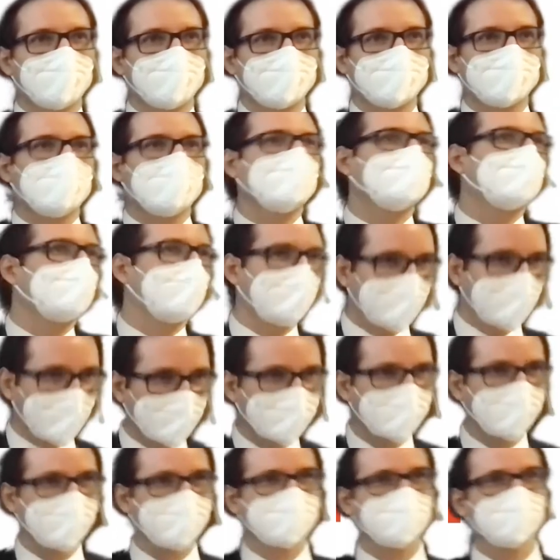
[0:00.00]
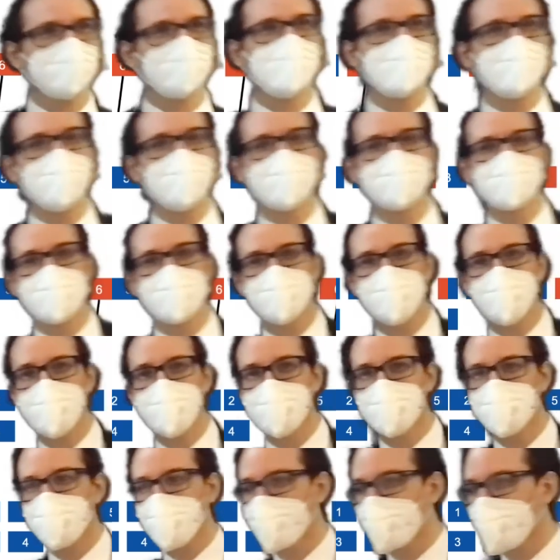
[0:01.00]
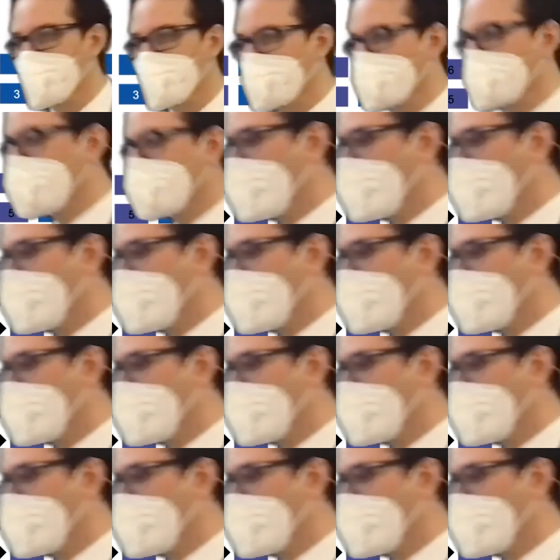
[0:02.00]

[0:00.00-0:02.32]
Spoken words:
Let's say, okay, so 100 milliseconds.